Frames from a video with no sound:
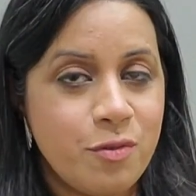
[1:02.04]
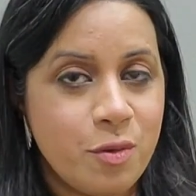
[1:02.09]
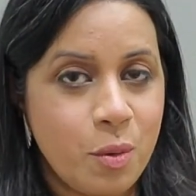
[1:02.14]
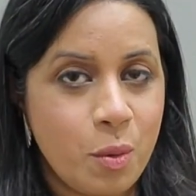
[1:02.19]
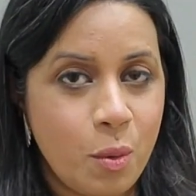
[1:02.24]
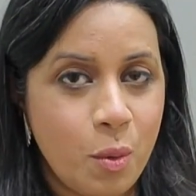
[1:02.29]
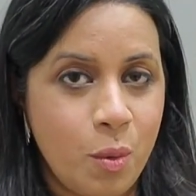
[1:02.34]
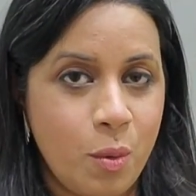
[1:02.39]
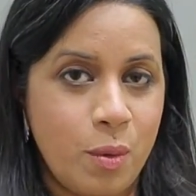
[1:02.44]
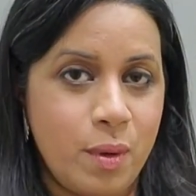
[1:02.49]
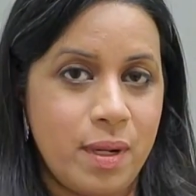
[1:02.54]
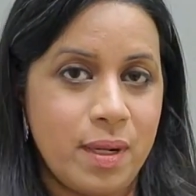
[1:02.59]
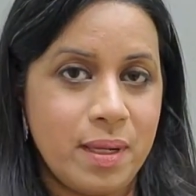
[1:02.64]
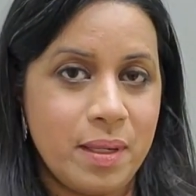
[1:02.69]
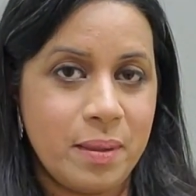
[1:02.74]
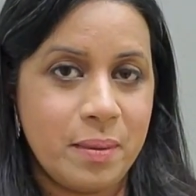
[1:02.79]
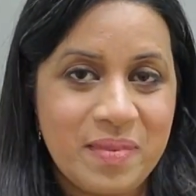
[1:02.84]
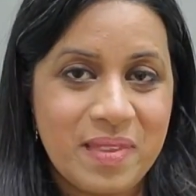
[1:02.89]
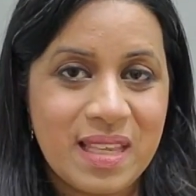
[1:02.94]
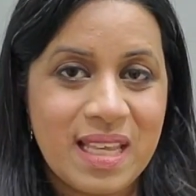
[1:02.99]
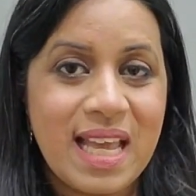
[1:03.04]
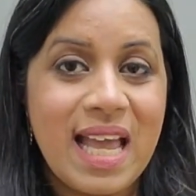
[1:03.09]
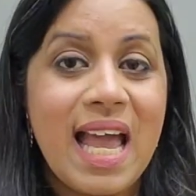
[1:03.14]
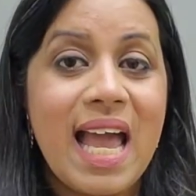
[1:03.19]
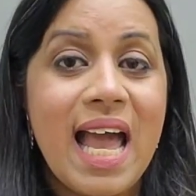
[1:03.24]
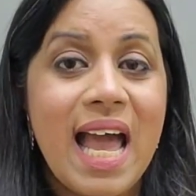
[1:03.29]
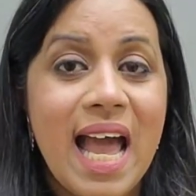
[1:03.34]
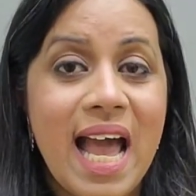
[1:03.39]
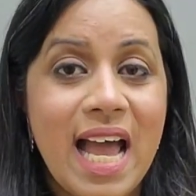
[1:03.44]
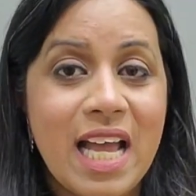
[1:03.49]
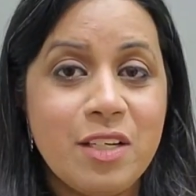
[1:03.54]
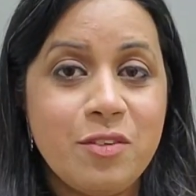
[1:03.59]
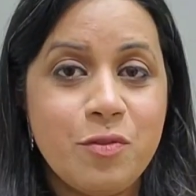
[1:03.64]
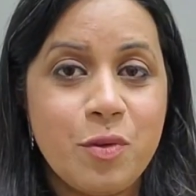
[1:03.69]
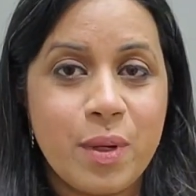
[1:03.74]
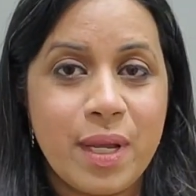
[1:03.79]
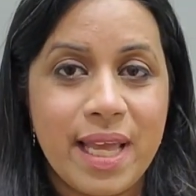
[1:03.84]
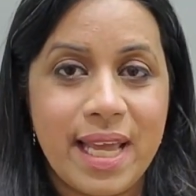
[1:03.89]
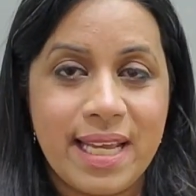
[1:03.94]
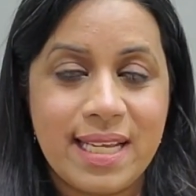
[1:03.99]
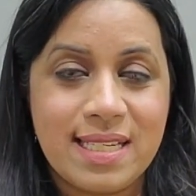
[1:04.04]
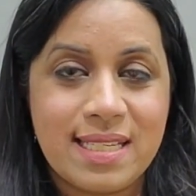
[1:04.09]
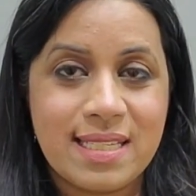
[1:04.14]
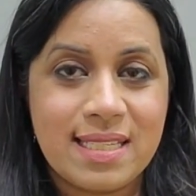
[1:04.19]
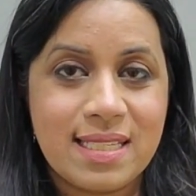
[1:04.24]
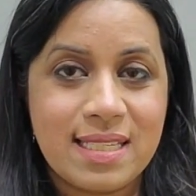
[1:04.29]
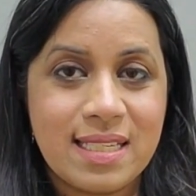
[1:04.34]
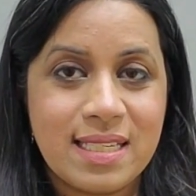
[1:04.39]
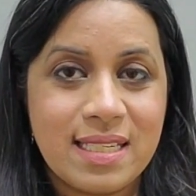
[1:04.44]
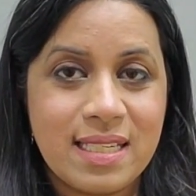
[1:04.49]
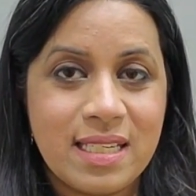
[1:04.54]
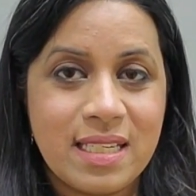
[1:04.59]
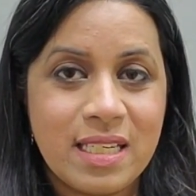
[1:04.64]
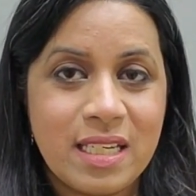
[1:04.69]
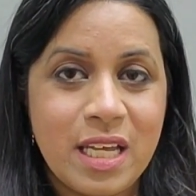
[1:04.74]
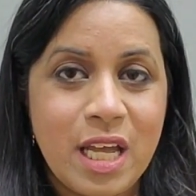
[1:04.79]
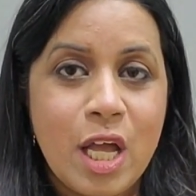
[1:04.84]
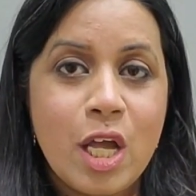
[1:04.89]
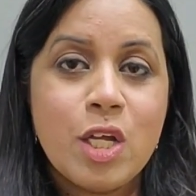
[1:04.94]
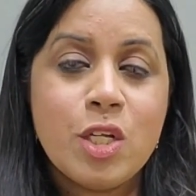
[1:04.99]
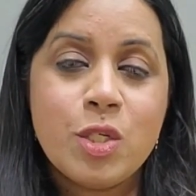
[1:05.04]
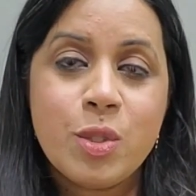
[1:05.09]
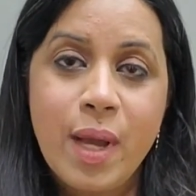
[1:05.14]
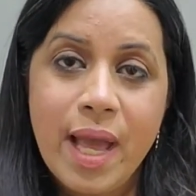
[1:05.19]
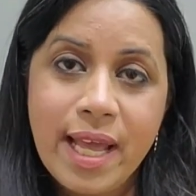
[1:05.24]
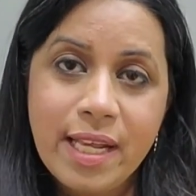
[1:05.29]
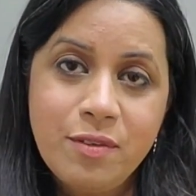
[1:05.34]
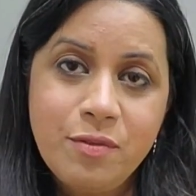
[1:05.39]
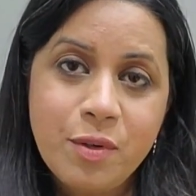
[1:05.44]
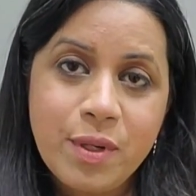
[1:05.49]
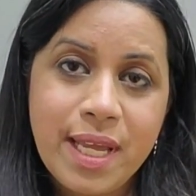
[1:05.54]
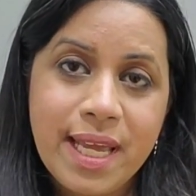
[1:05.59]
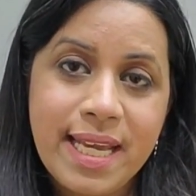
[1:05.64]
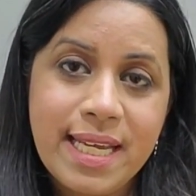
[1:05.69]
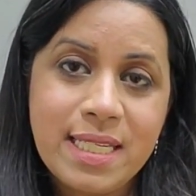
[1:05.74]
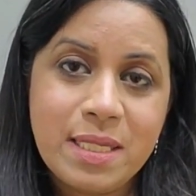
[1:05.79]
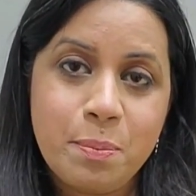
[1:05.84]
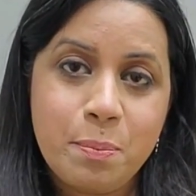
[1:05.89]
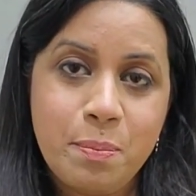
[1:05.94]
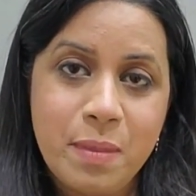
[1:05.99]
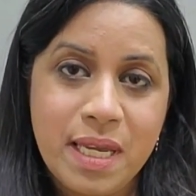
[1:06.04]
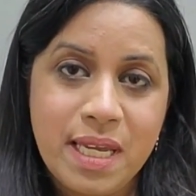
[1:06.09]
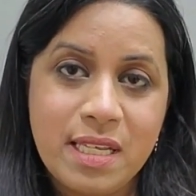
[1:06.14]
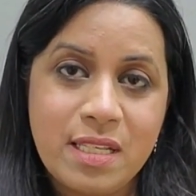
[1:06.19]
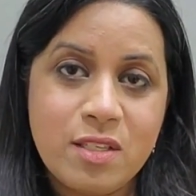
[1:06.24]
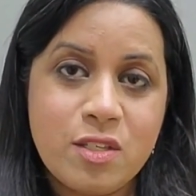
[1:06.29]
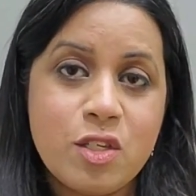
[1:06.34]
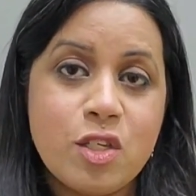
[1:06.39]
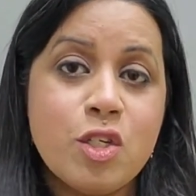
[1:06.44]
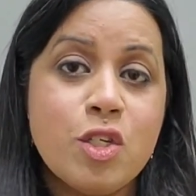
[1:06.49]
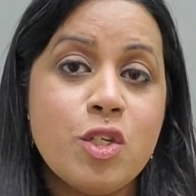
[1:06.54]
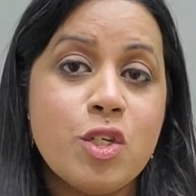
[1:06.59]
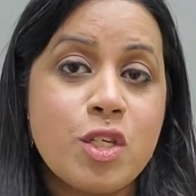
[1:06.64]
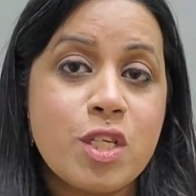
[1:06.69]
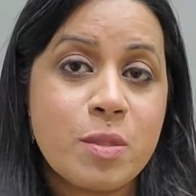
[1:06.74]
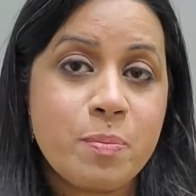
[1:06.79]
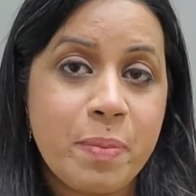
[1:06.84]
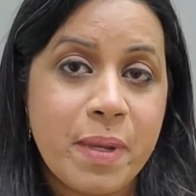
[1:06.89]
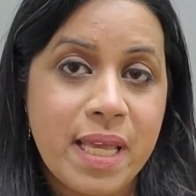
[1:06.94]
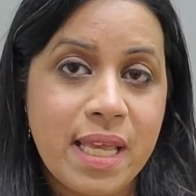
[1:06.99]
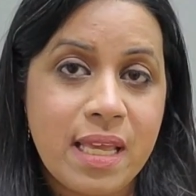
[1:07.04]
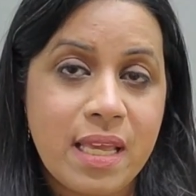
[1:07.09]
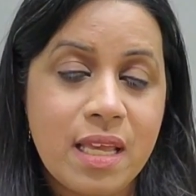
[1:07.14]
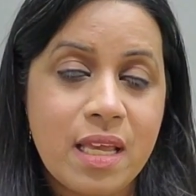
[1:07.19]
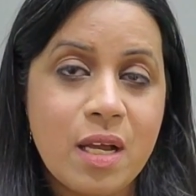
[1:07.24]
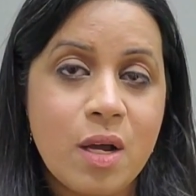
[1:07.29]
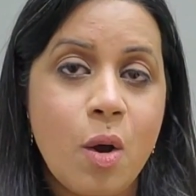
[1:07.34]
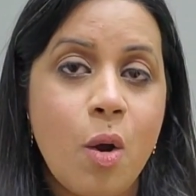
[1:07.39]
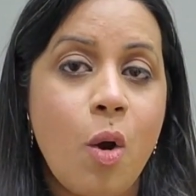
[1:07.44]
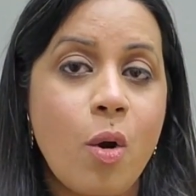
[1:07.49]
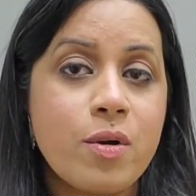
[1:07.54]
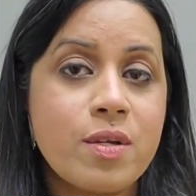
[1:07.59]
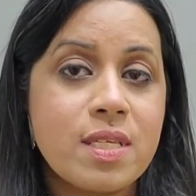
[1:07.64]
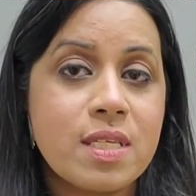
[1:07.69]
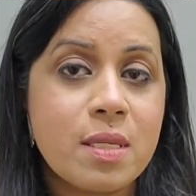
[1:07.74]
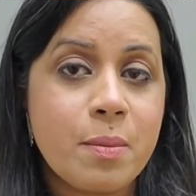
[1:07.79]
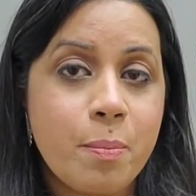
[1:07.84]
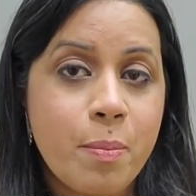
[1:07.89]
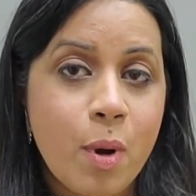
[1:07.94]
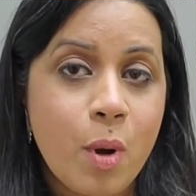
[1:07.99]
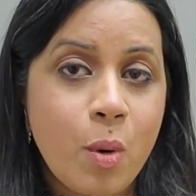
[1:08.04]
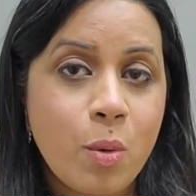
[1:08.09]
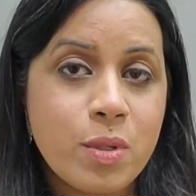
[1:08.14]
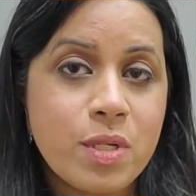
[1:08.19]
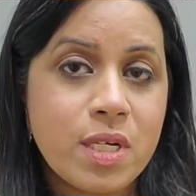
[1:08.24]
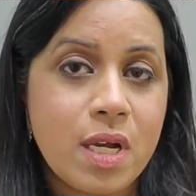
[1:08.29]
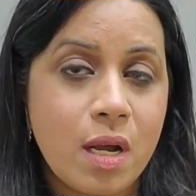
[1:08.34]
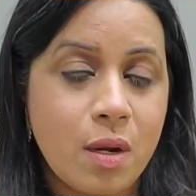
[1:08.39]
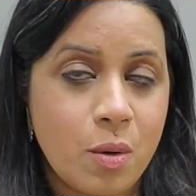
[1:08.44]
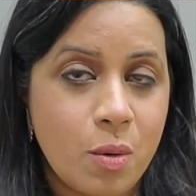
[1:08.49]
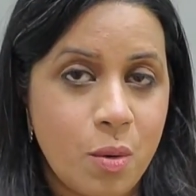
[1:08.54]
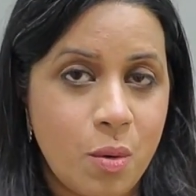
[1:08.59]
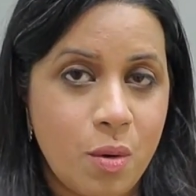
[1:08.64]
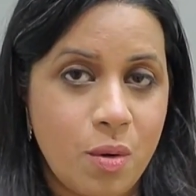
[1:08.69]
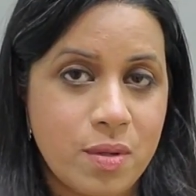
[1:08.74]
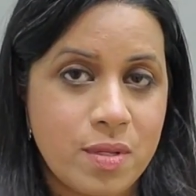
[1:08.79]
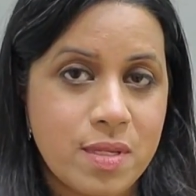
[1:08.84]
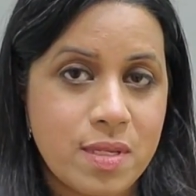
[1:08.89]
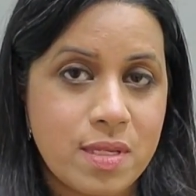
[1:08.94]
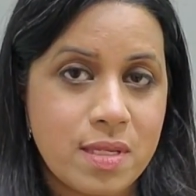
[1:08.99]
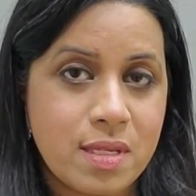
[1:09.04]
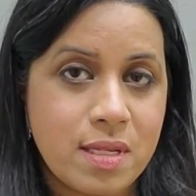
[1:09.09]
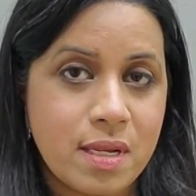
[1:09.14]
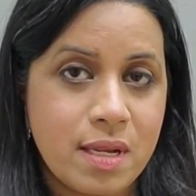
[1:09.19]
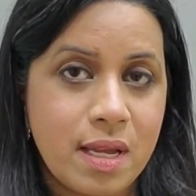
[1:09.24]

for all. Advocate. To advocate means to speak or support a cause.